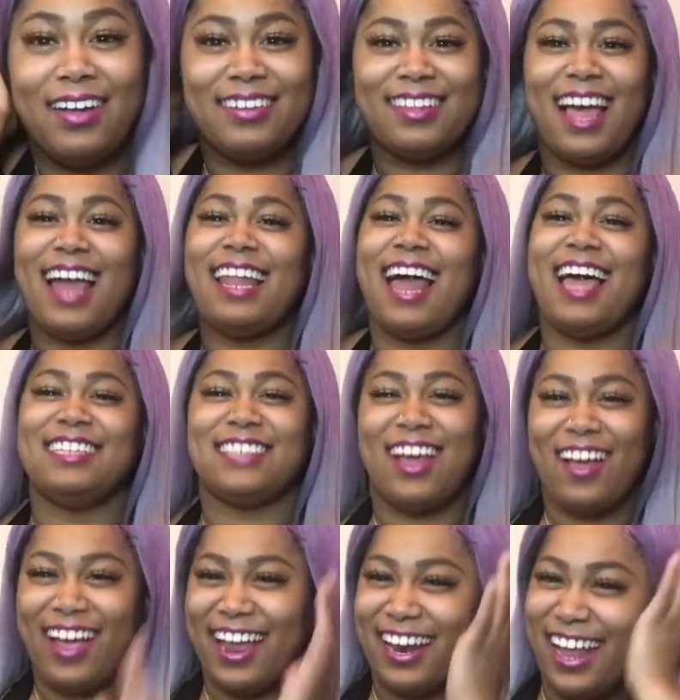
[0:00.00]
I lied, y'all.
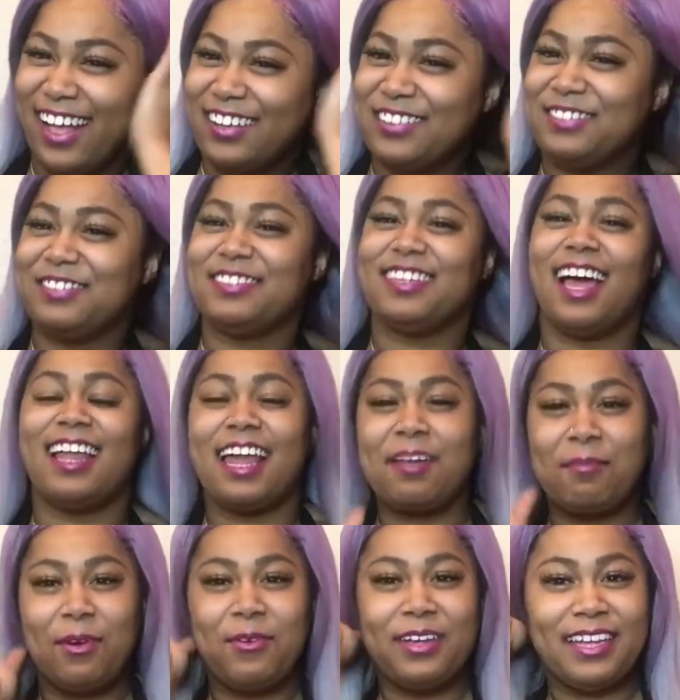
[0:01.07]
I ain't out. Y'all like
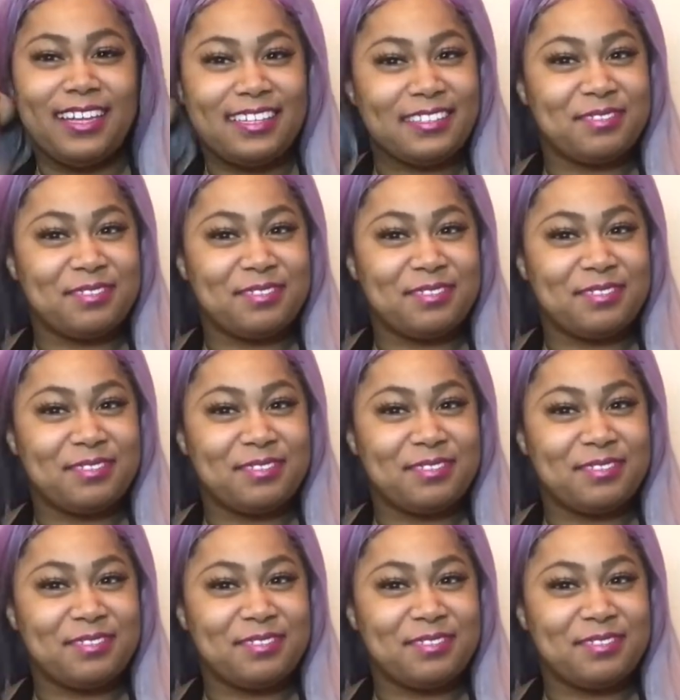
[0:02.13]
my wig?